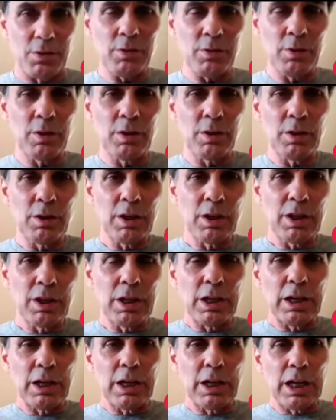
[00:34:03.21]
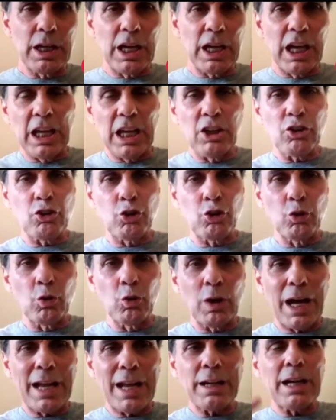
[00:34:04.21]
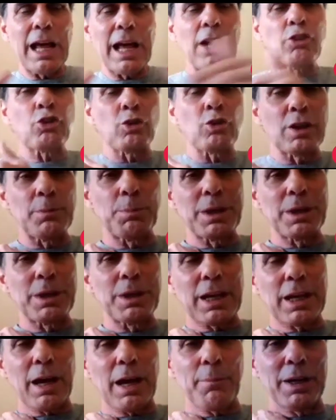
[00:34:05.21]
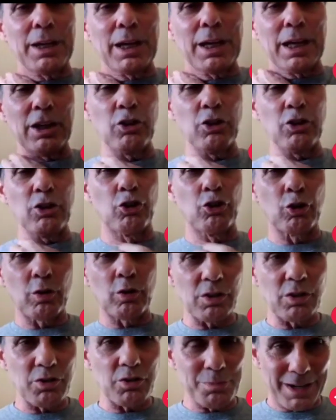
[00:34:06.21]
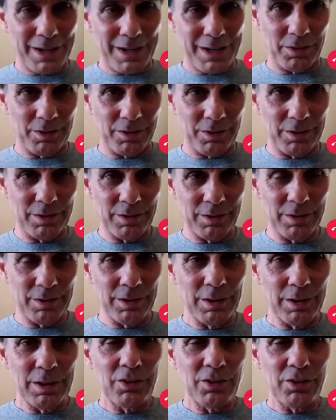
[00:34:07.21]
muscle into unnaturally becoming an endurance muscle.